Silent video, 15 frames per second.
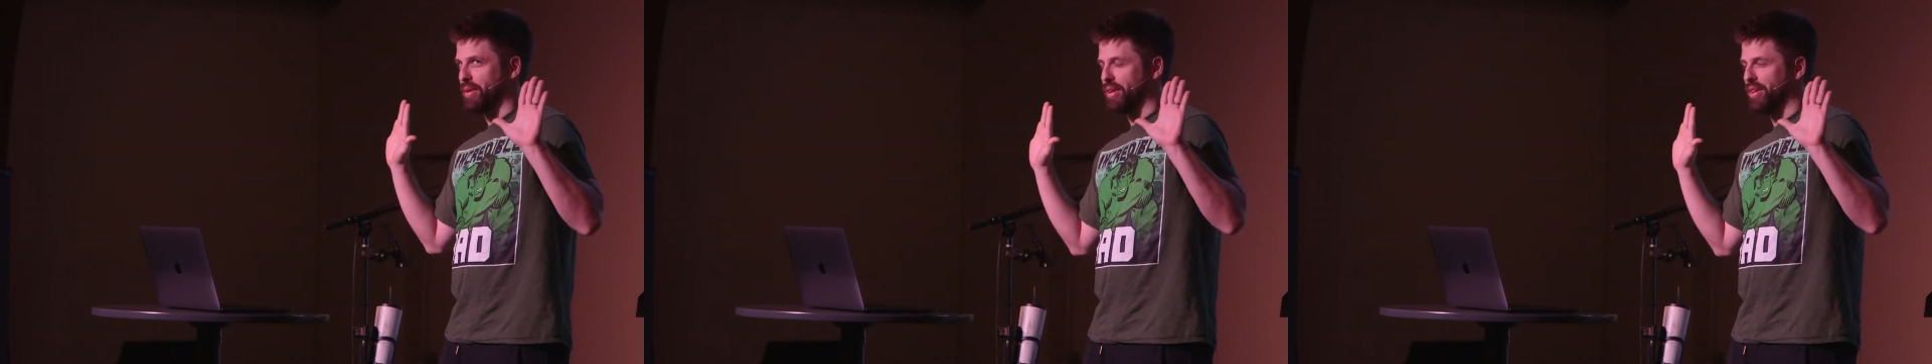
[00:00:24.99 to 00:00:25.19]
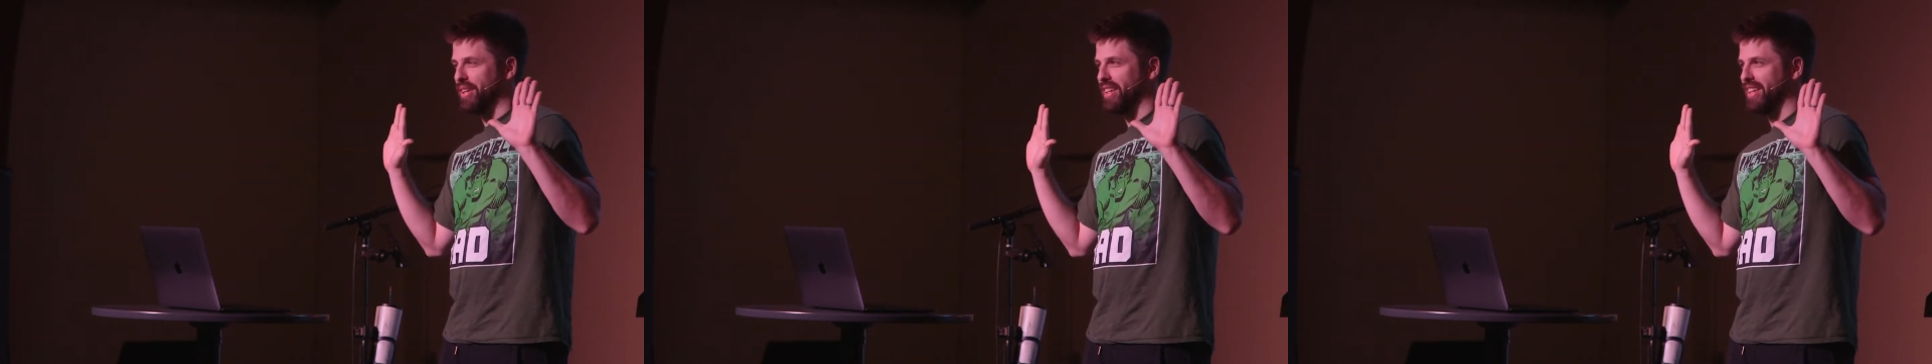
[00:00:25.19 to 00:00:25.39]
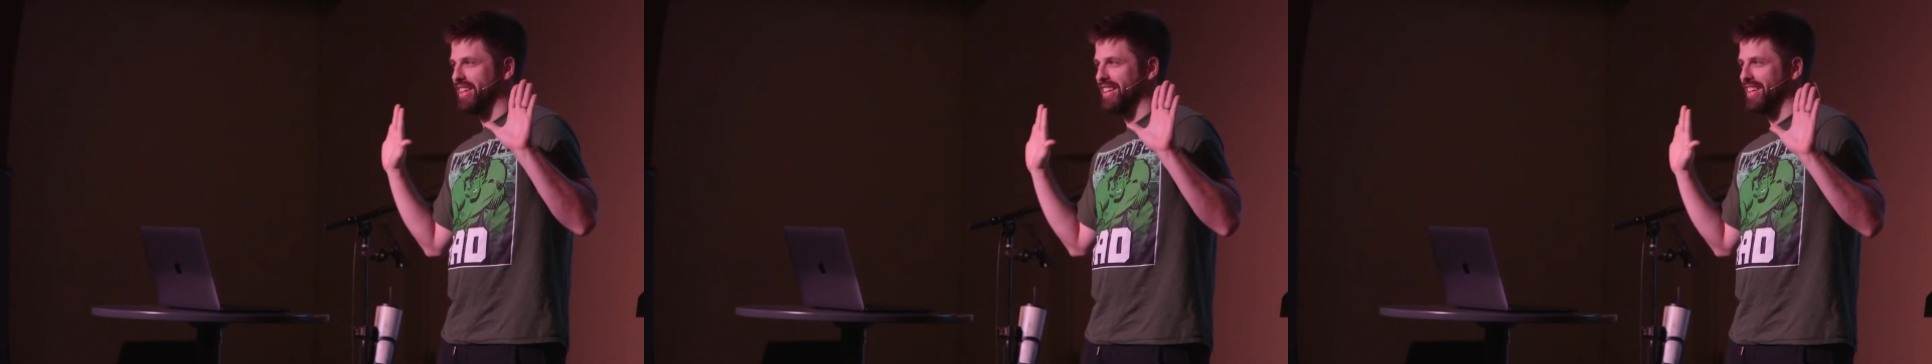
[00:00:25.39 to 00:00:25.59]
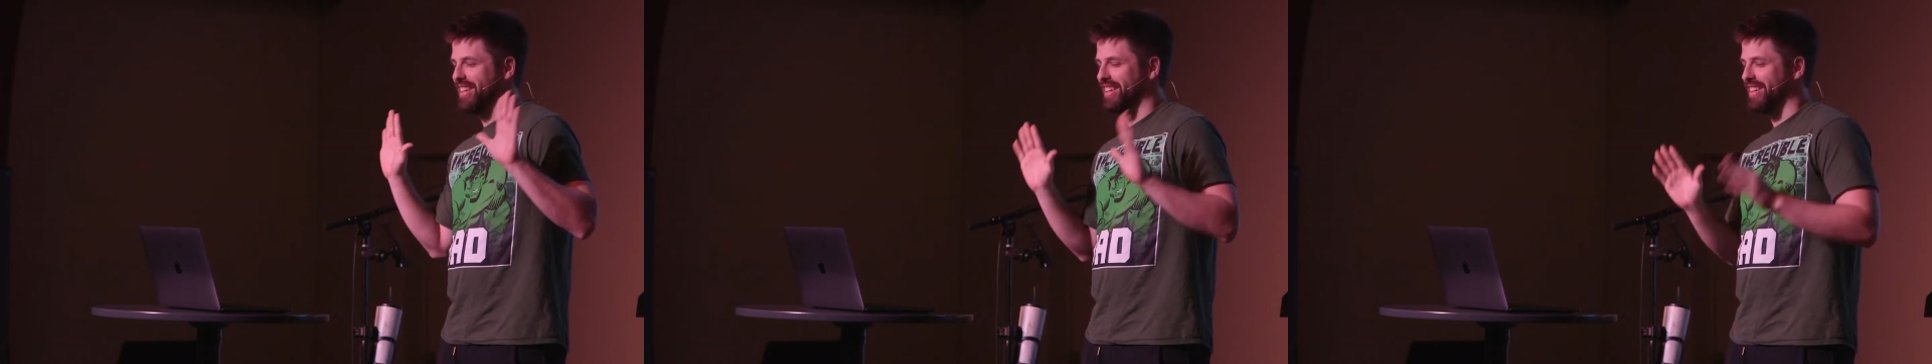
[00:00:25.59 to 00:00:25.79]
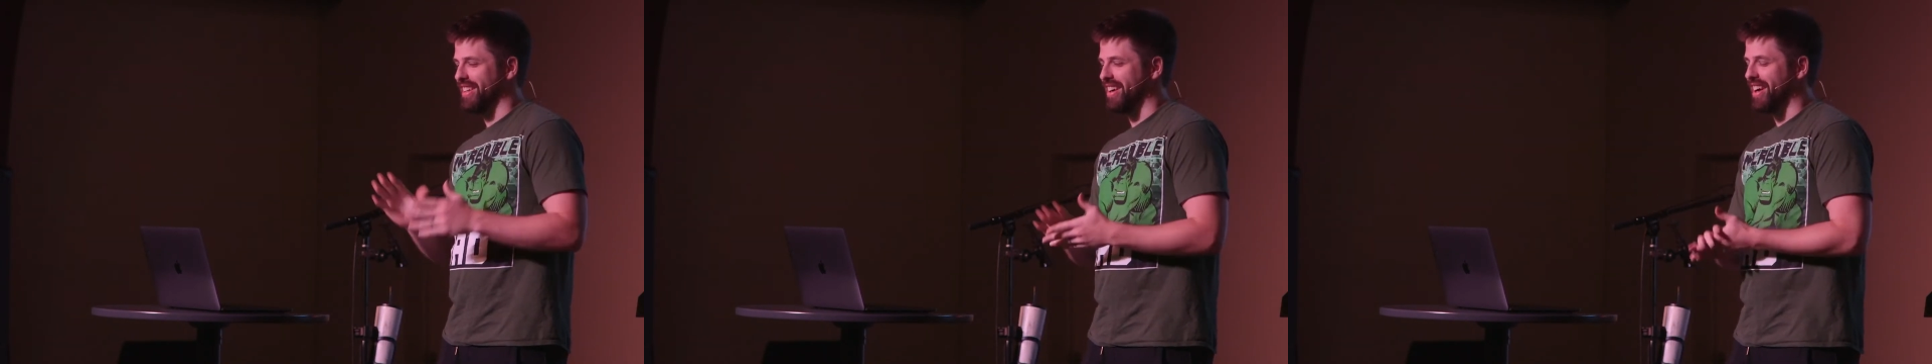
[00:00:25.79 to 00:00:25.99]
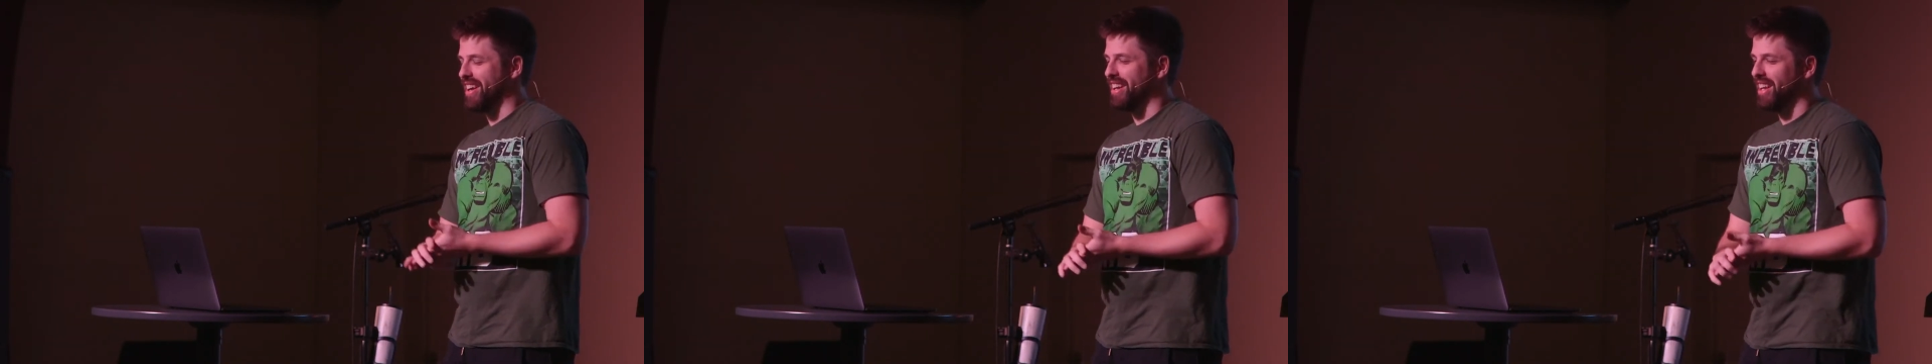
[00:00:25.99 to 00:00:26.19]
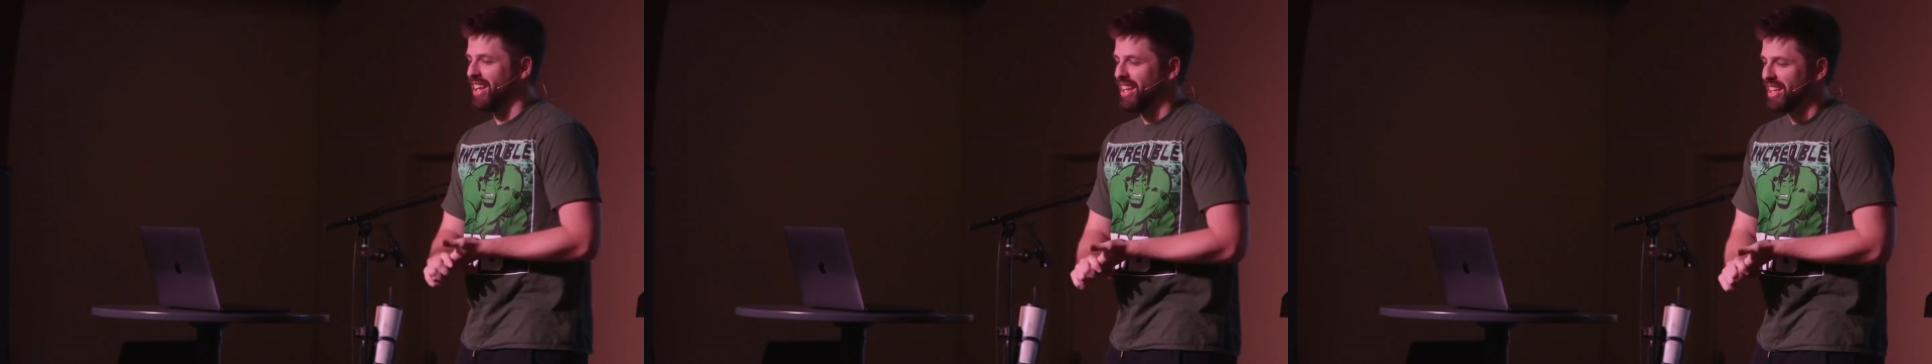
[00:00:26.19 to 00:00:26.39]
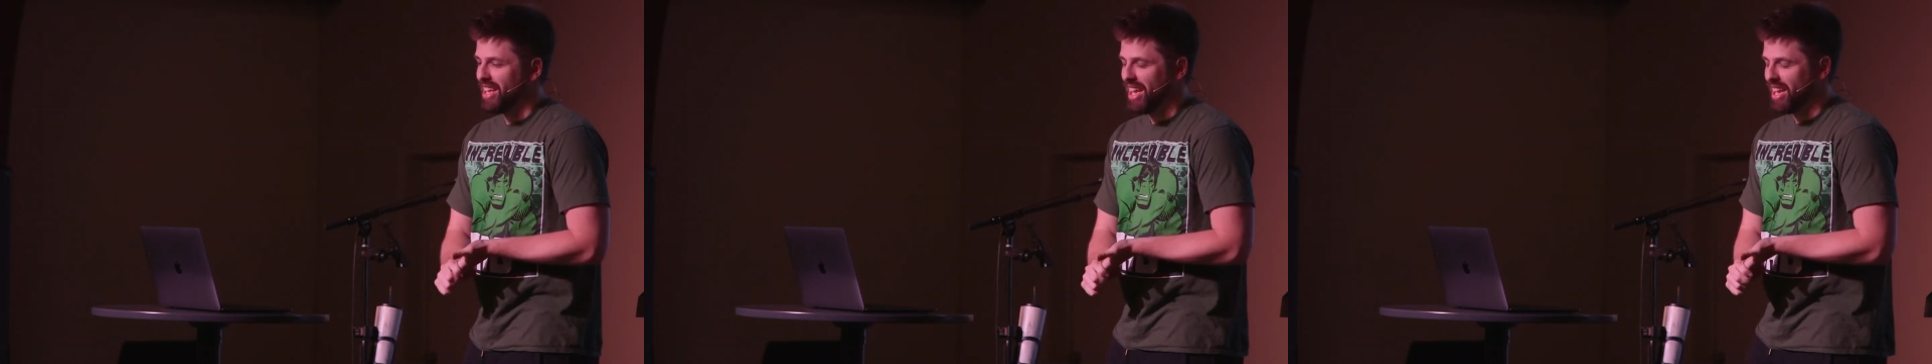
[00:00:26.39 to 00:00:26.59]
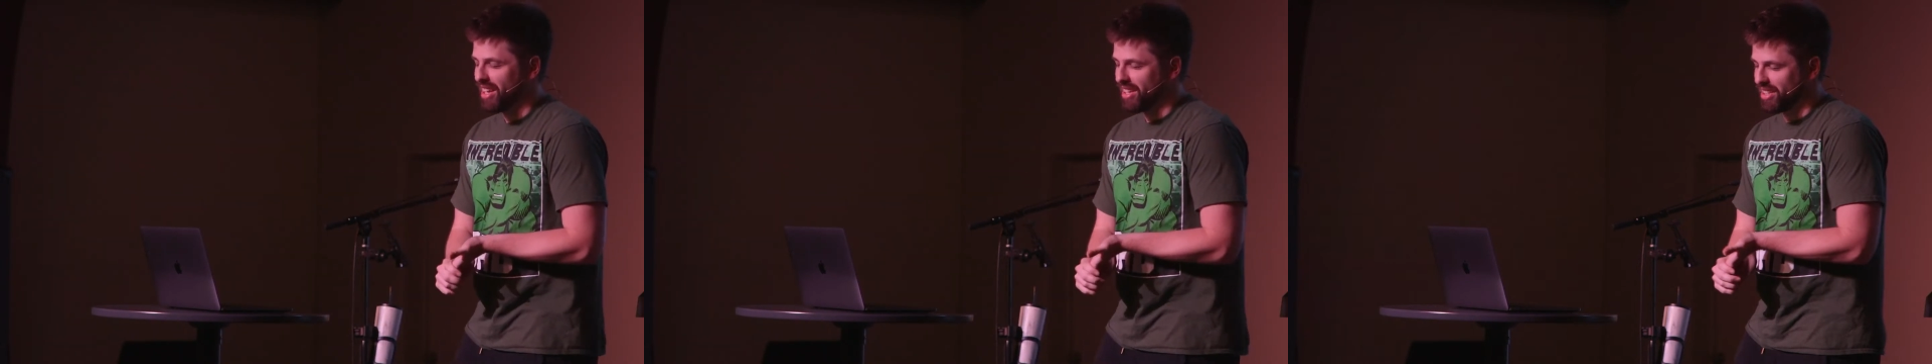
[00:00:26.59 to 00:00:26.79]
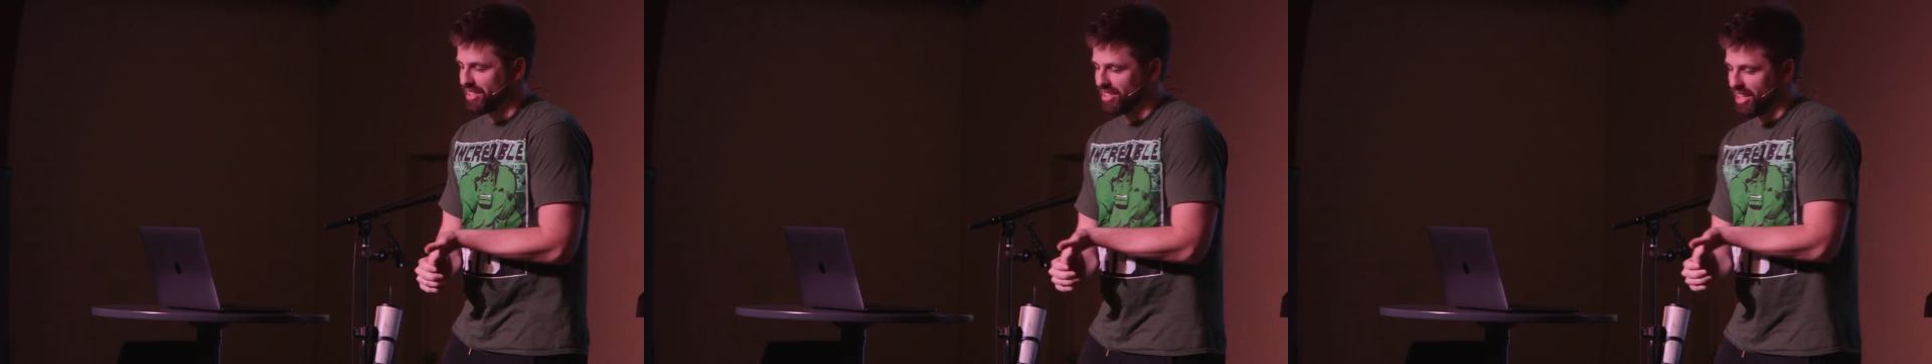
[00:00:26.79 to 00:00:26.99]
good? All right.
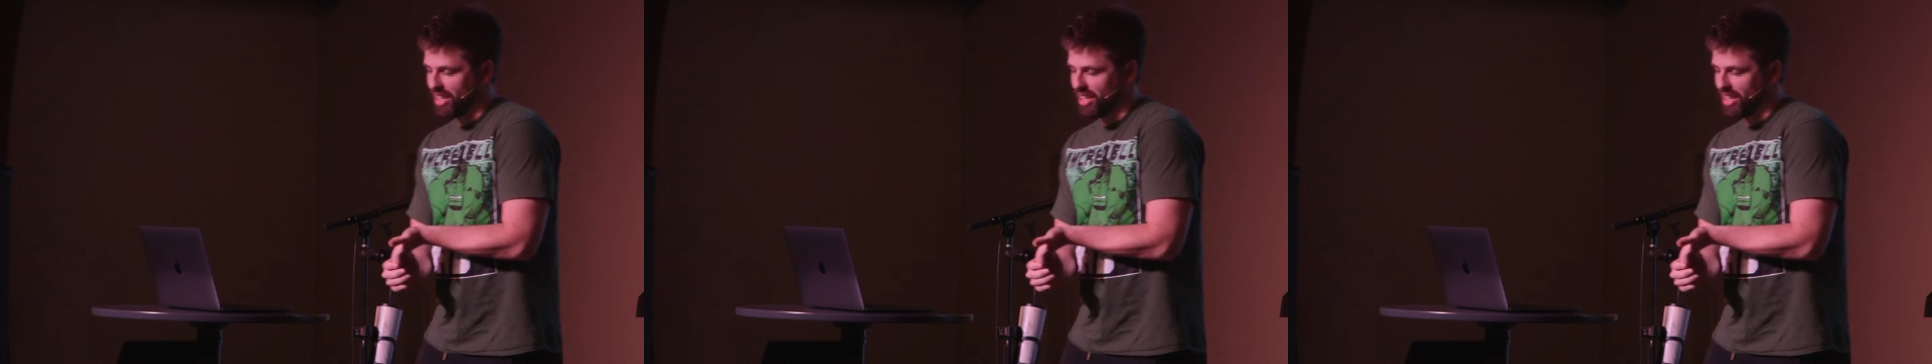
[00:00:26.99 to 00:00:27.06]
Yeah, because